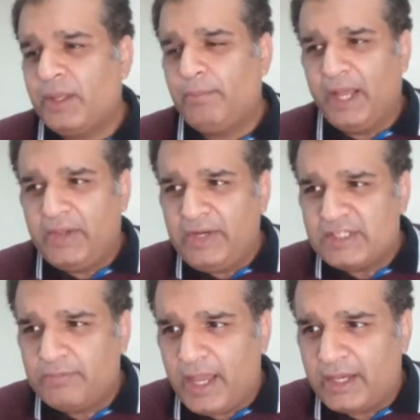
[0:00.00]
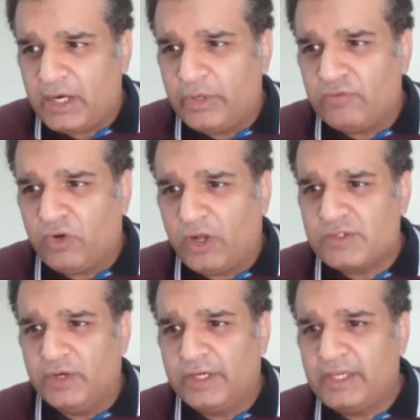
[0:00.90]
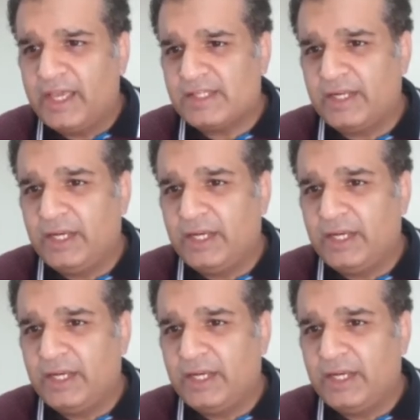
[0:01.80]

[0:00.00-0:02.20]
My recent background involves working as an